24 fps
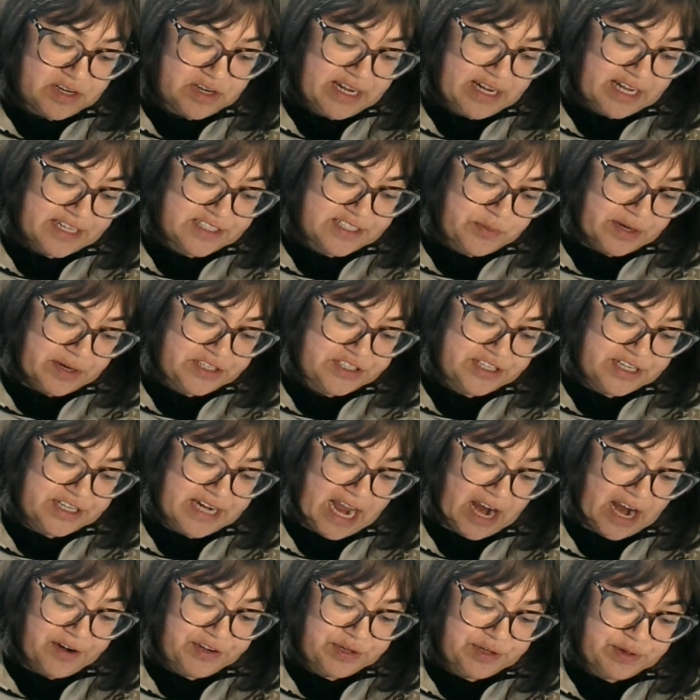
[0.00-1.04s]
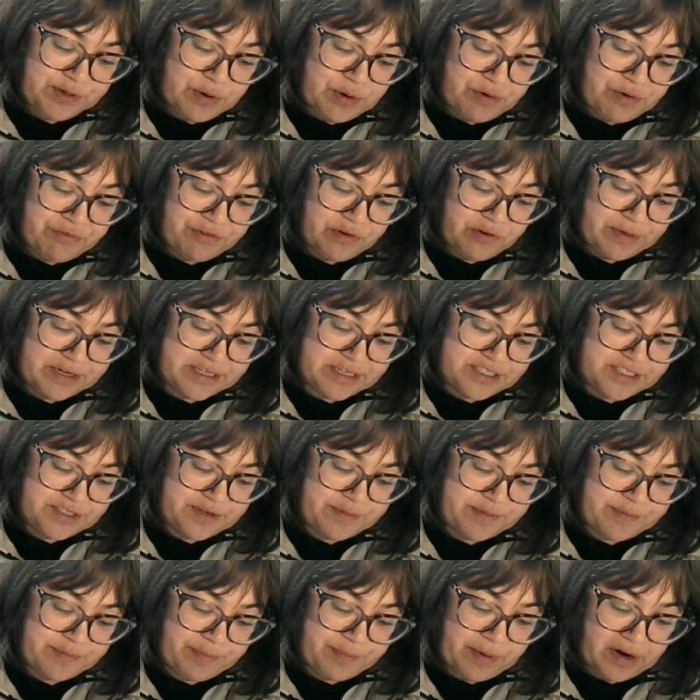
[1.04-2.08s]
Next question. How do you
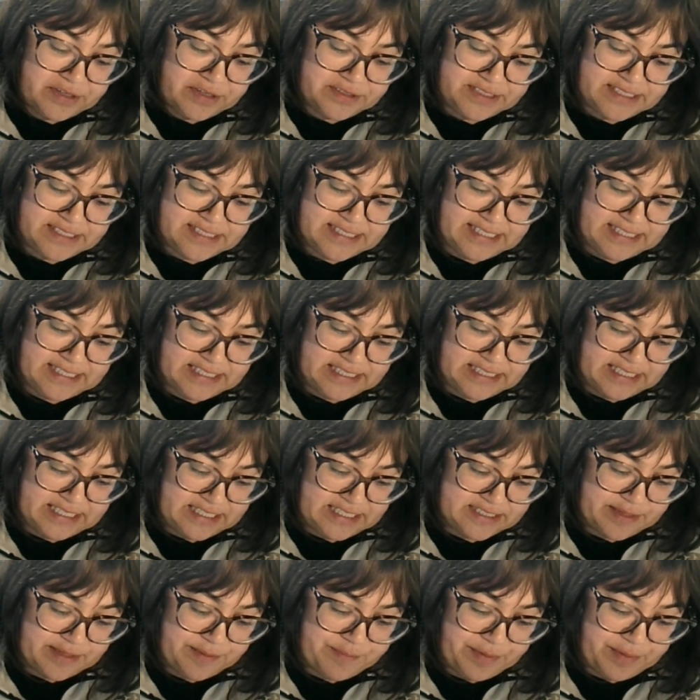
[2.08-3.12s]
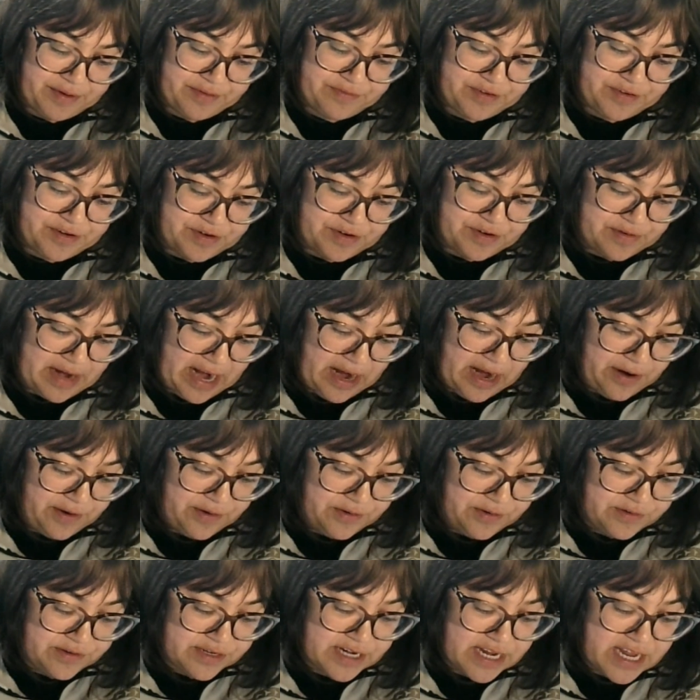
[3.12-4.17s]
overwinter potted seedlings above
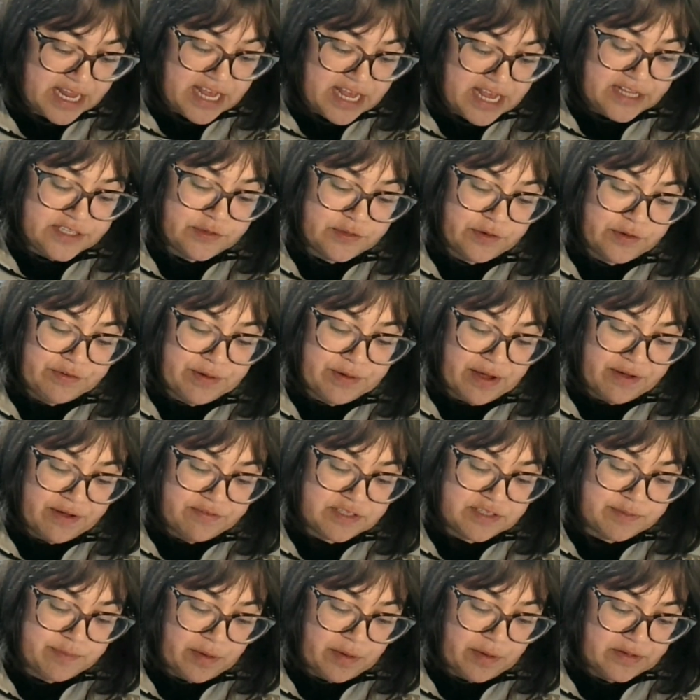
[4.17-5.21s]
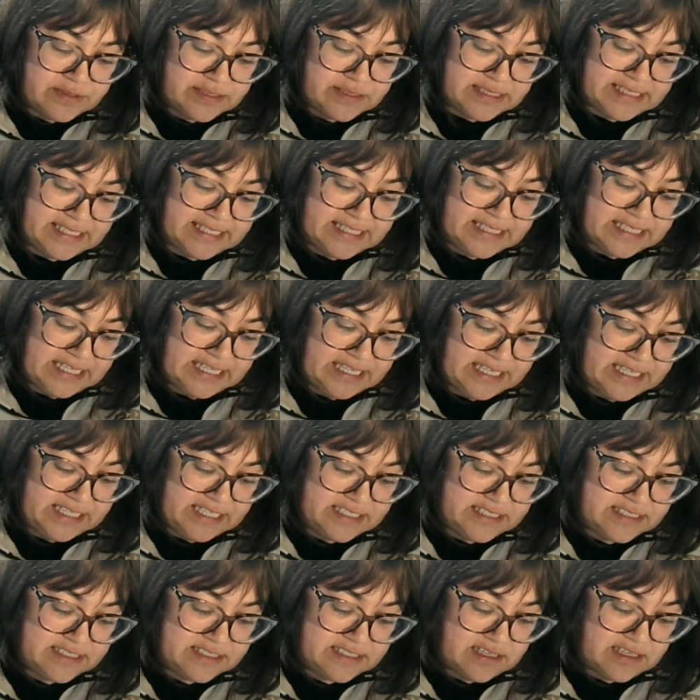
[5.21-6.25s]
ground? So if you have small
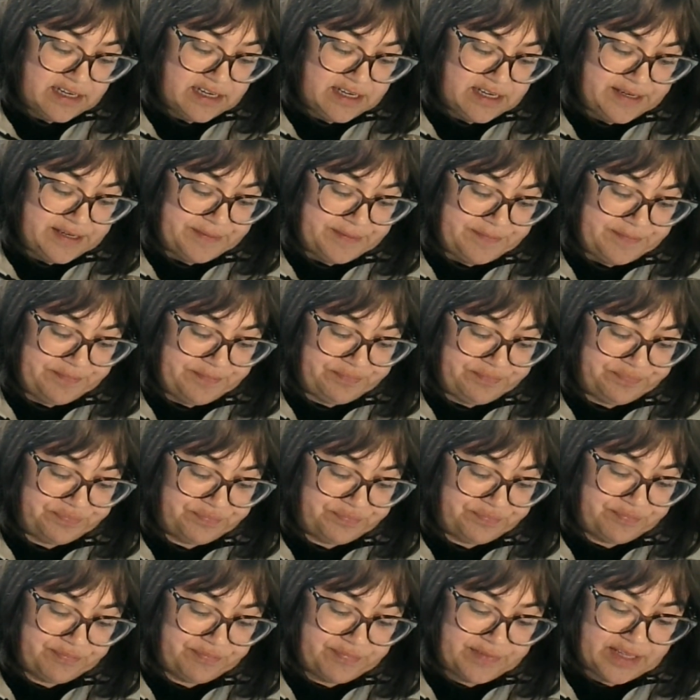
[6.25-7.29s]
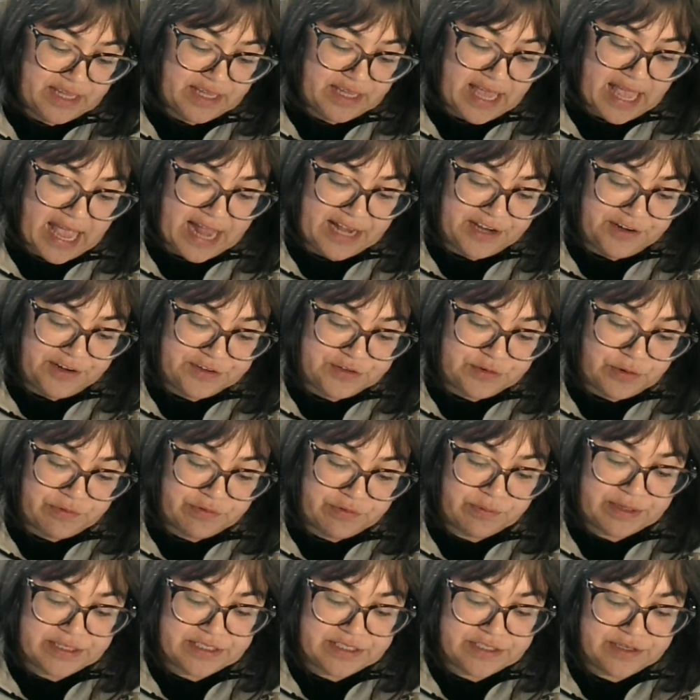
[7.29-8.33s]
seedlings and you need to
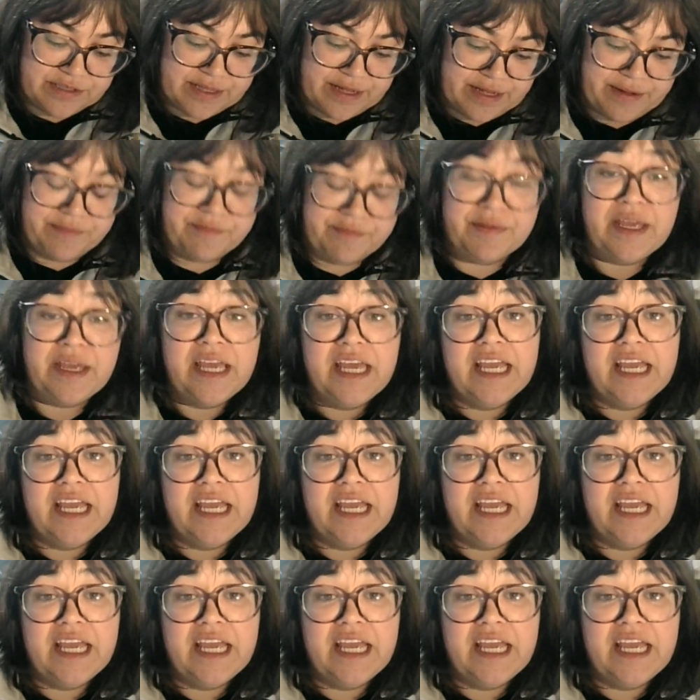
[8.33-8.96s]
overwinter them,